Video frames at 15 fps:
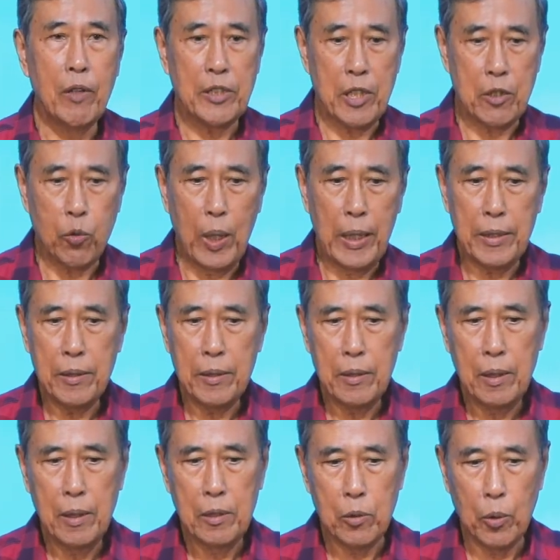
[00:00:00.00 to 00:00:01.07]
verses 1
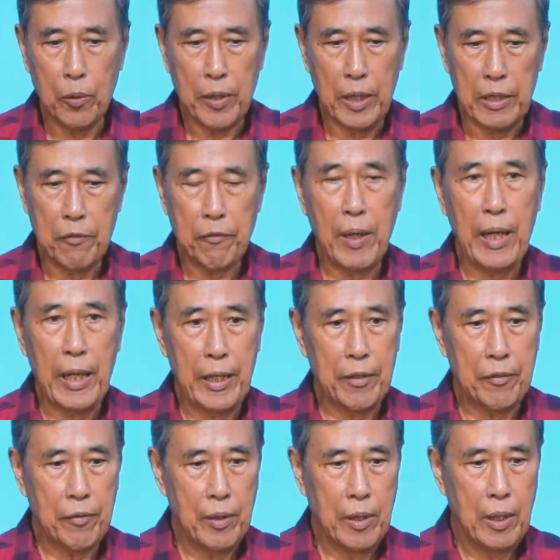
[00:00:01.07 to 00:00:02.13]
to 35.
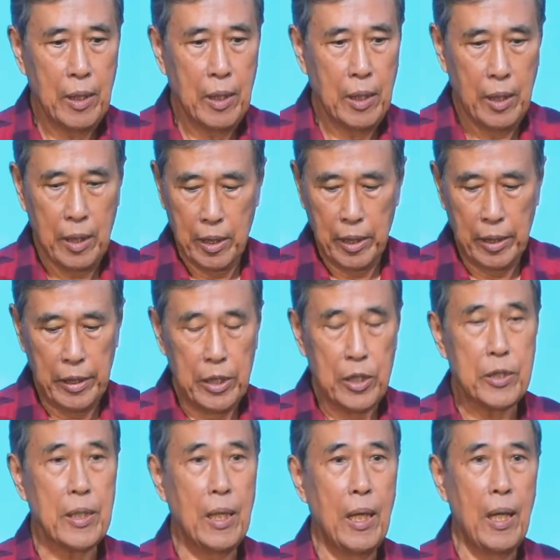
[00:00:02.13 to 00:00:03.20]
It
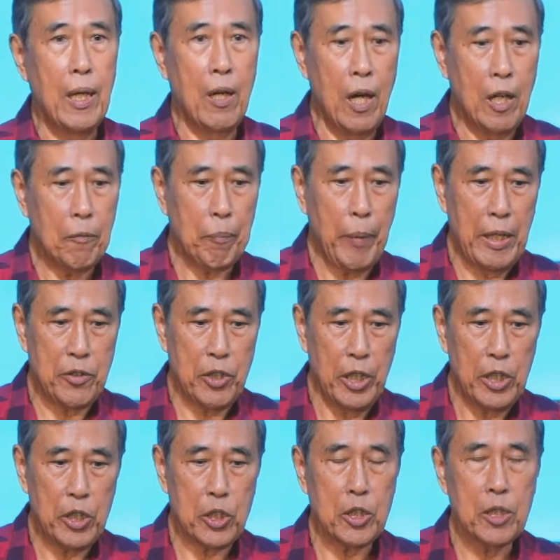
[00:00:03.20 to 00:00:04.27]
is a long
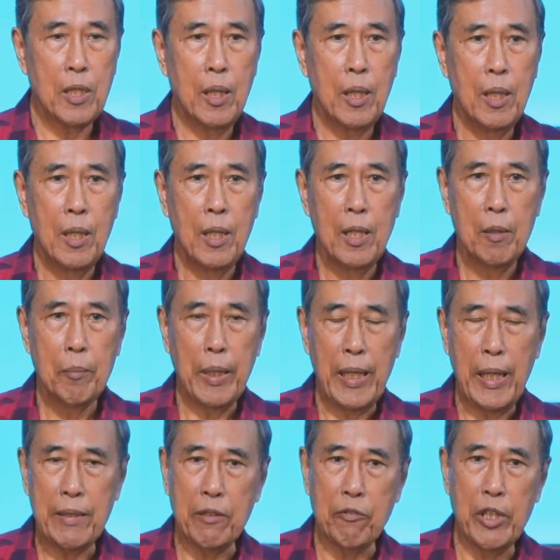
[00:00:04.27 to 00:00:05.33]
passage,
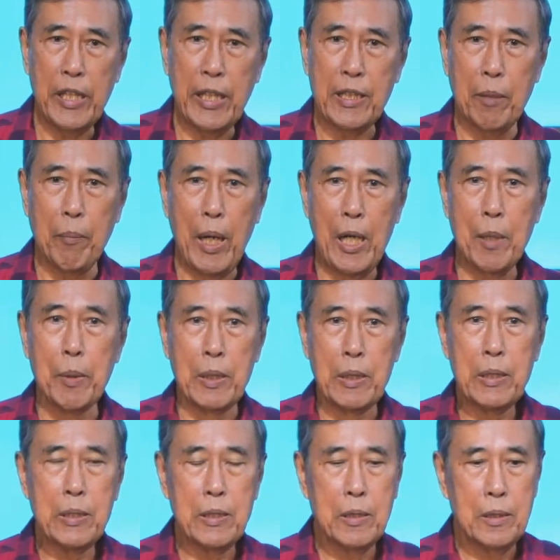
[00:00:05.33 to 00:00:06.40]
but I think reading the
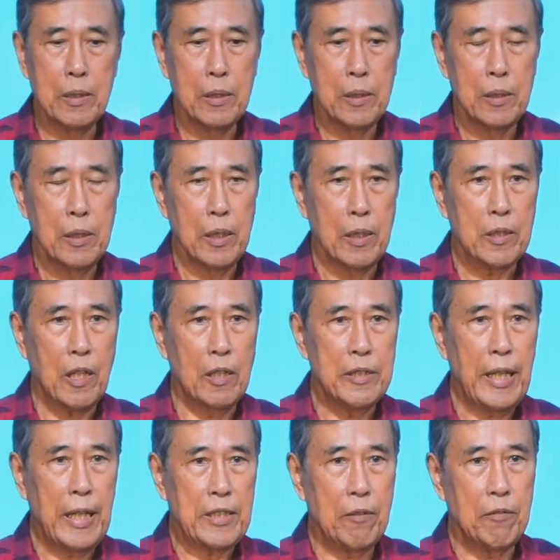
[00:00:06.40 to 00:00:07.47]
Bible in
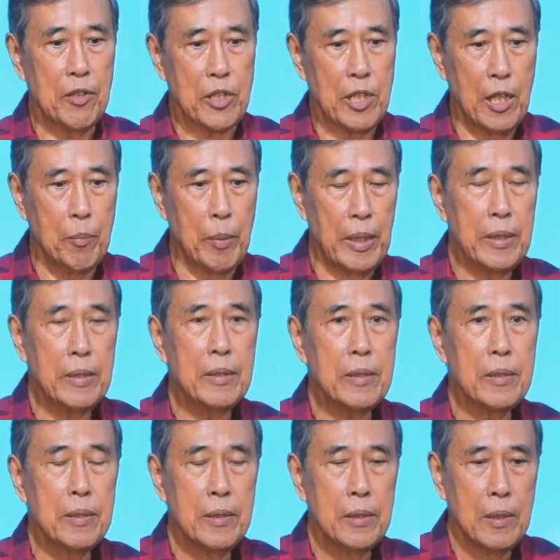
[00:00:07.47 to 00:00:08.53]
context of the sermon,